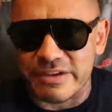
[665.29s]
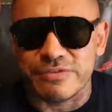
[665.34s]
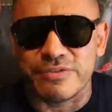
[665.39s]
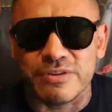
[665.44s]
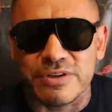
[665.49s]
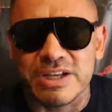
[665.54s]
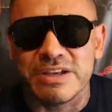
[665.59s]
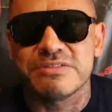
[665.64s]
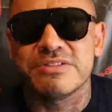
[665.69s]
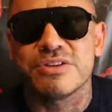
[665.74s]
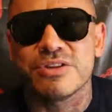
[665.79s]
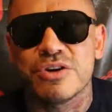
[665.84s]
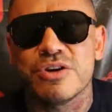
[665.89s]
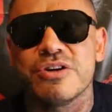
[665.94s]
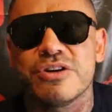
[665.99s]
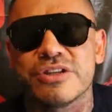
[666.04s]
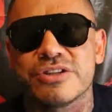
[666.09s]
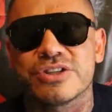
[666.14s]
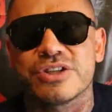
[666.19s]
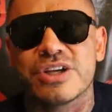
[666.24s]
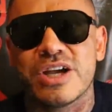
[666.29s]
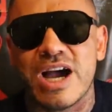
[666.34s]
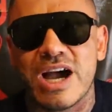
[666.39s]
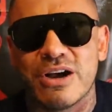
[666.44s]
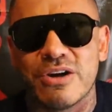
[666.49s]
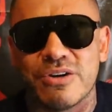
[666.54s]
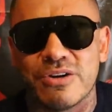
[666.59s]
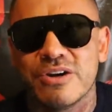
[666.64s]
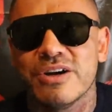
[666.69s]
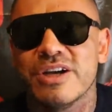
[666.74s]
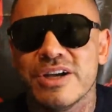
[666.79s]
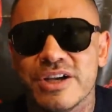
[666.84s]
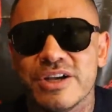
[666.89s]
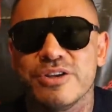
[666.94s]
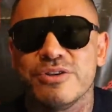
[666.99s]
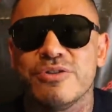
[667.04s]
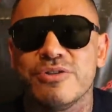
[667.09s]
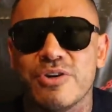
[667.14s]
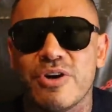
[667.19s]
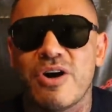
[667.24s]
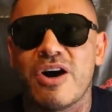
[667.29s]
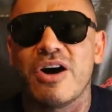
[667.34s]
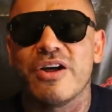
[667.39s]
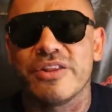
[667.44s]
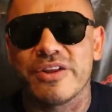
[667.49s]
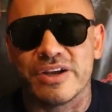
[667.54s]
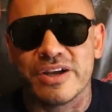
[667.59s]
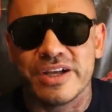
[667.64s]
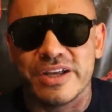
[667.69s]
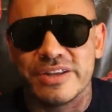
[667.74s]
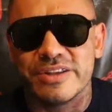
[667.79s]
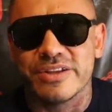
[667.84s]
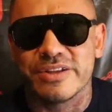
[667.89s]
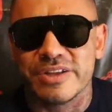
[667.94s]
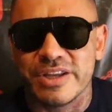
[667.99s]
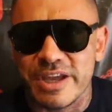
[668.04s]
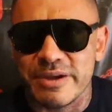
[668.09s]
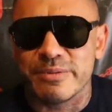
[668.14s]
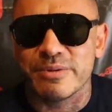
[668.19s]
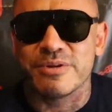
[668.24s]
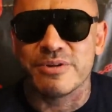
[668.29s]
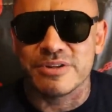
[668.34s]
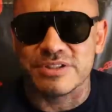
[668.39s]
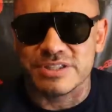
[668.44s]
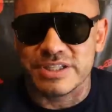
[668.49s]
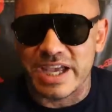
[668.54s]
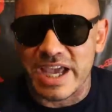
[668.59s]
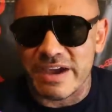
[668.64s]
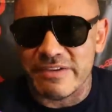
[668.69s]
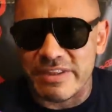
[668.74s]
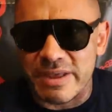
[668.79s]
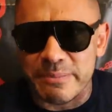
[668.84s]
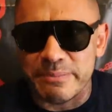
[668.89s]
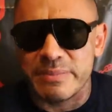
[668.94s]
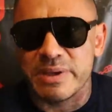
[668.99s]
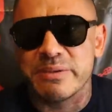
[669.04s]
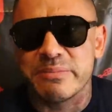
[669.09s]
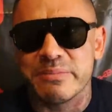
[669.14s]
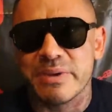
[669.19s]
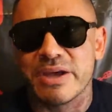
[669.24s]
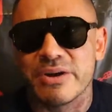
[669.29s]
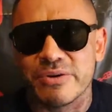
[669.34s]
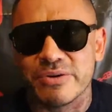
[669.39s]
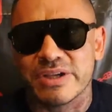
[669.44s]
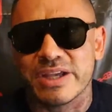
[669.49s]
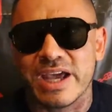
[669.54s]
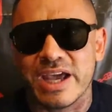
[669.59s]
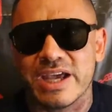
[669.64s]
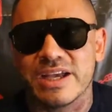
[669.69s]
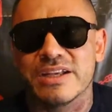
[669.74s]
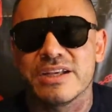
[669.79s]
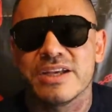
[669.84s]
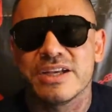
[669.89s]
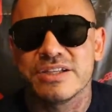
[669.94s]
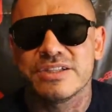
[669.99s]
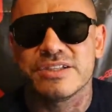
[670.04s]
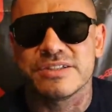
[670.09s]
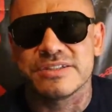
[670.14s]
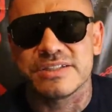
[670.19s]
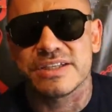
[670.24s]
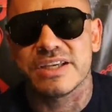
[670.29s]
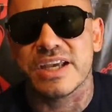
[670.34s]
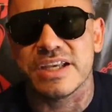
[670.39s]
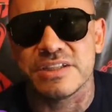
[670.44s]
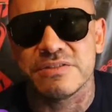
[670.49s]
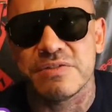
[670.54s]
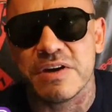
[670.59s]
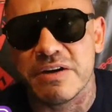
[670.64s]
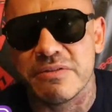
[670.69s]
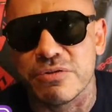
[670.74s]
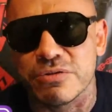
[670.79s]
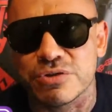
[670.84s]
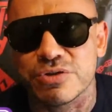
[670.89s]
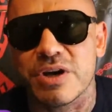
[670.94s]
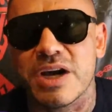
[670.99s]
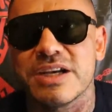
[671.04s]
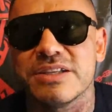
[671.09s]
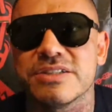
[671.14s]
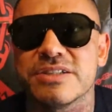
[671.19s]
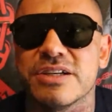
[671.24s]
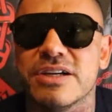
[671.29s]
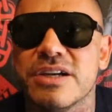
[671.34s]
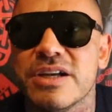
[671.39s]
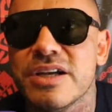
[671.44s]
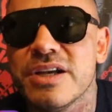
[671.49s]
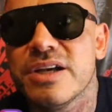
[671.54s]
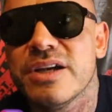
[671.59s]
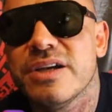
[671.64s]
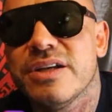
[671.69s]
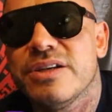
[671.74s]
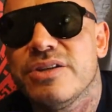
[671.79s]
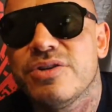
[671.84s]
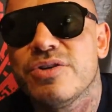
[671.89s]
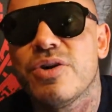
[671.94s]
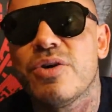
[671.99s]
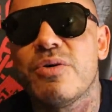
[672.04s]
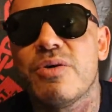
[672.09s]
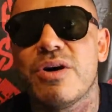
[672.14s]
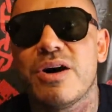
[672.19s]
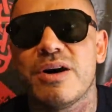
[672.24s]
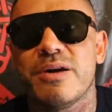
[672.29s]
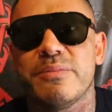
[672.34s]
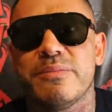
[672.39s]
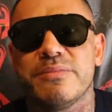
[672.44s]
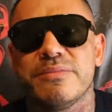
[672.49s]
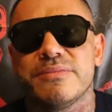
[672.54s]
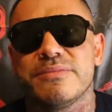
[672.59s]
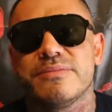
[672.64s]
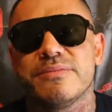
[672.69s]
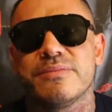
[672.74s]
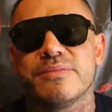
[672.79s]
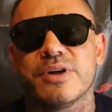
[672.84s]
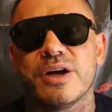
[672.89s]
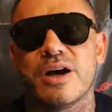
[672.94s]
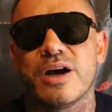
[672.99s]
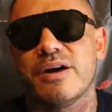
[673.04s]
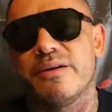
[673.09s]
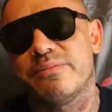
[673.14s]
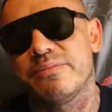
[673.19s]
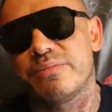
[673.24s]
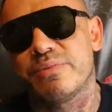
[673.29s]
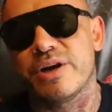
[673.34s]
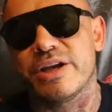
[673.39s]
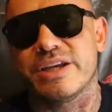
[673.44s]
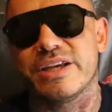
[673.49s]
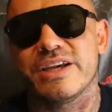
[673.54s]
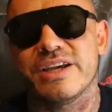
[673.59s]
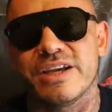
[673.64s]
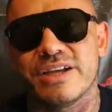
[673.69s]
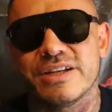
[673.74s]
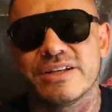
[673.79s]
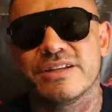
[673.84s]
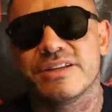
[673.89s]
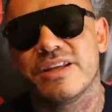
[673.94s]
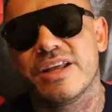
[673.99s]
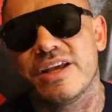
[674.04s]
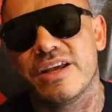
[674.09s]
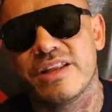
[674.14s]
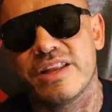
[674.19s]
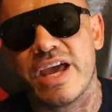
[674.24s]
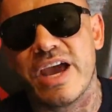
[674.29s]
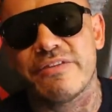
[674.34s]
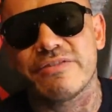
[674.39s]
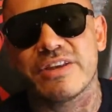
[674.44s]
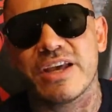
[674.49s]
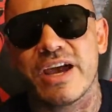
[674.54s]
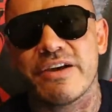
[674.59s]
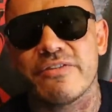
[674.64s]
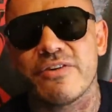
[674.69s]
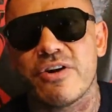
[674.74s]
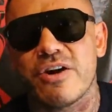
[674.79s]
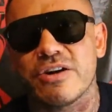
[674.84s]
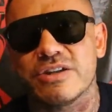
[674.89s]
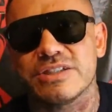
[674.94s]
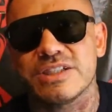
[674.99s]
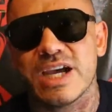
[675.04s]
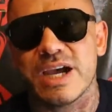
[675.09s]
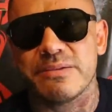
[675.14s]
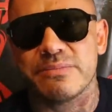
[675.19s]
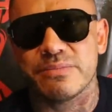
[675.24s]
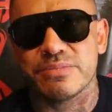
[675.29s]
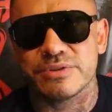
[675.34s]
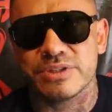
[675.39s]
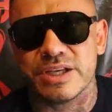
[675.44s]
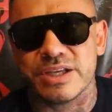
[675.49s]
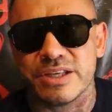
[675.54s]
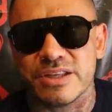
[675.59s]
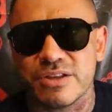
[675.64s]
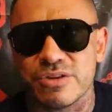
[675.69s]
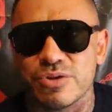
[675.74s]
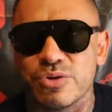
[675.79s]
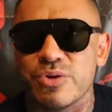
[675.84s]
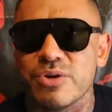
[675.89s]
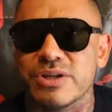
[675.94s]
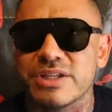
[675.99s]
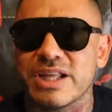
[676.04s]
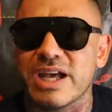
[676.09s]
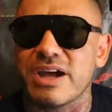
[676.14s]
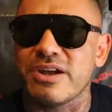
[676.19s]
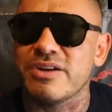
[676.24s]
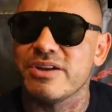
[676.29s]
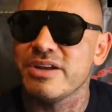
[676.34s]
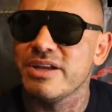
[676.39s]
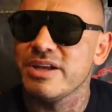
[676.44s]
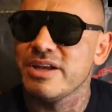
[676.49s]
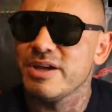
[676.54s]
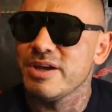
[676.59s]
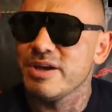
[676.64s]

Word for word: If you lived in the hood in Chicago, you know all the, in the neighborhoods, they have that big metal gate just in case 5 tries to, you know, uh, uh, break in, they have to have a hard time taking the door down.